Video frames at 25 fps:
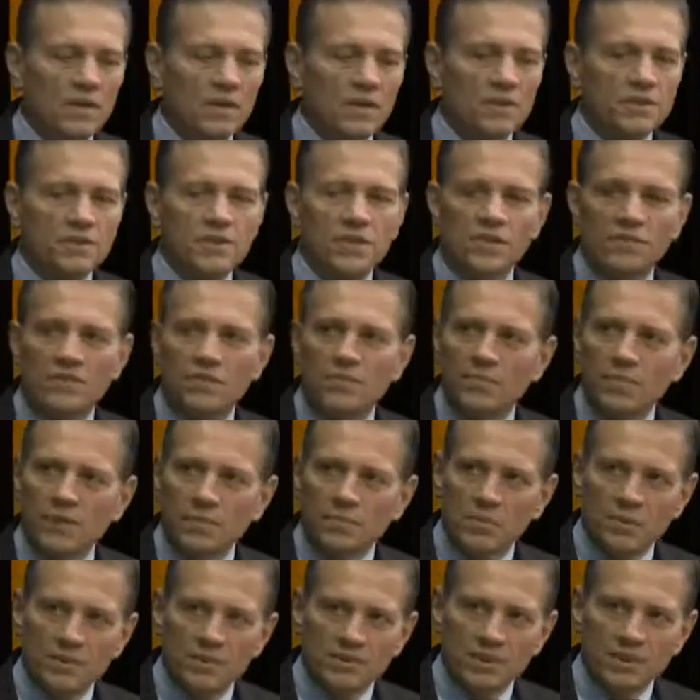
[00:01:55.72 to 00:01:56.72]
Chief of
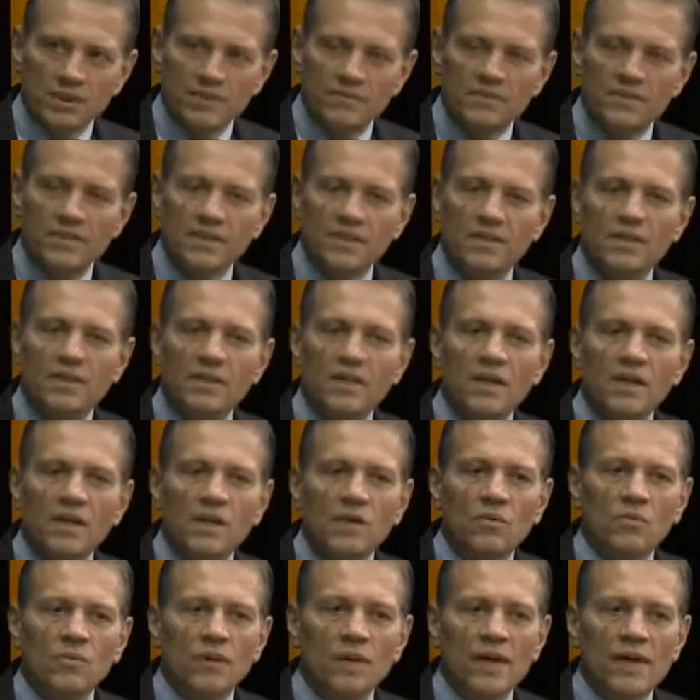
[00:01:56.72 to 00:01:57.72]
Public Safety.
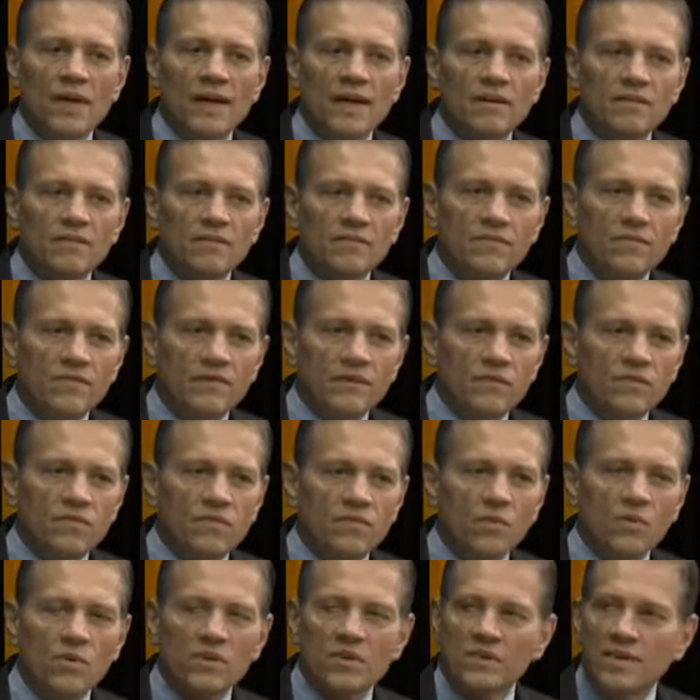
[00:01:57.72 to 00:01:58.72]
We have
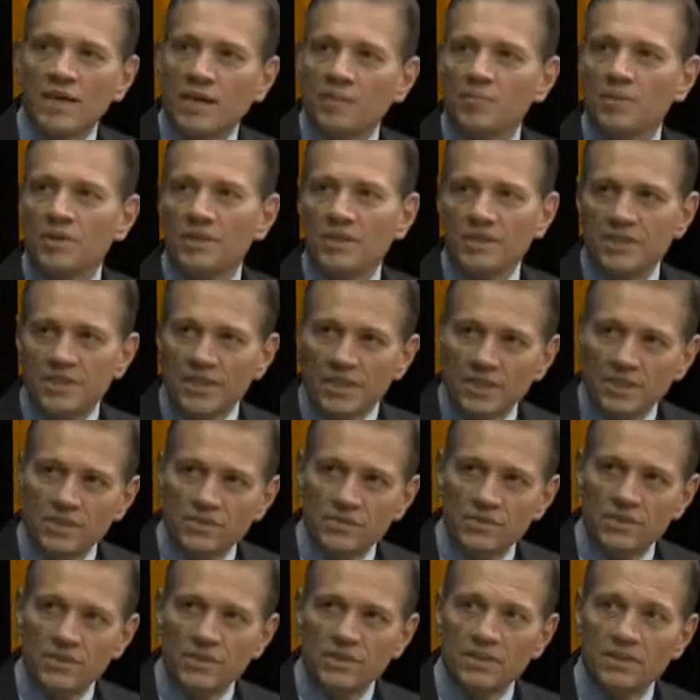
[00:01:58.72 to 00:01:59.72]
4 deputy
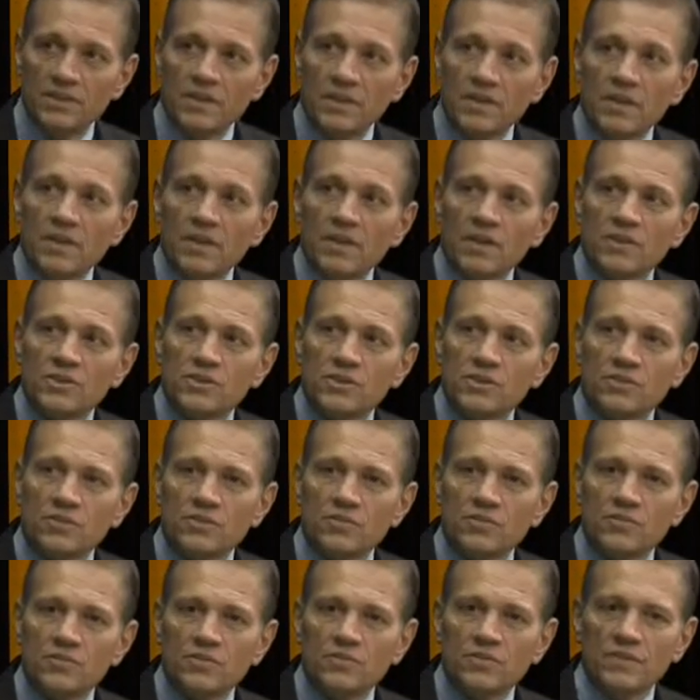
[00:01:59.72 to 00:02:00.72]
chiefs that
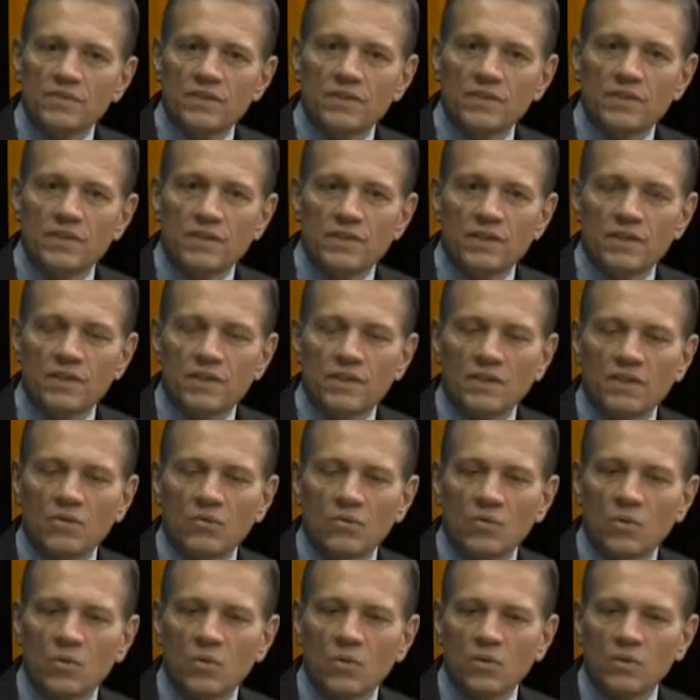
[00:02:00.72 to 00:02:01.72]
serve in the
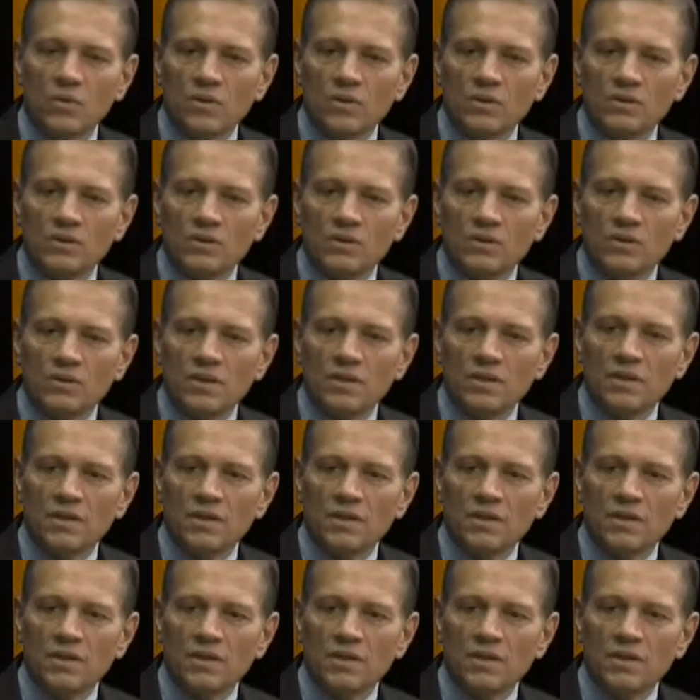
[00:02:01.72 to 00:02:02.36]
role as